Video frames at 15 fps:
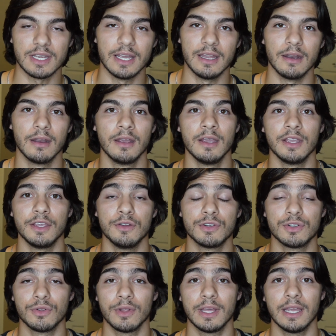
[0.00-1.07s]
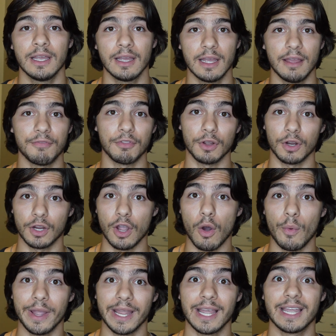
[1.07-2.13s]
And usually if they're
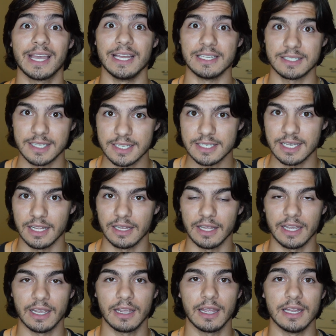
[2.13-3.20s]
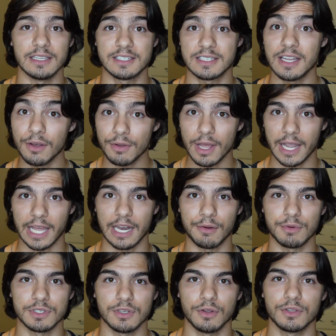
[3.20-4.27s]
going consistently and still not getting
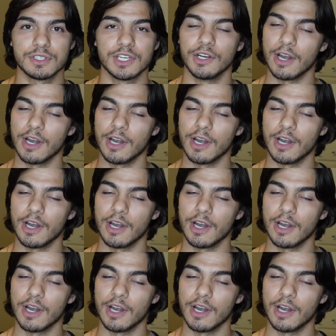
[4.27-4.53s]
results,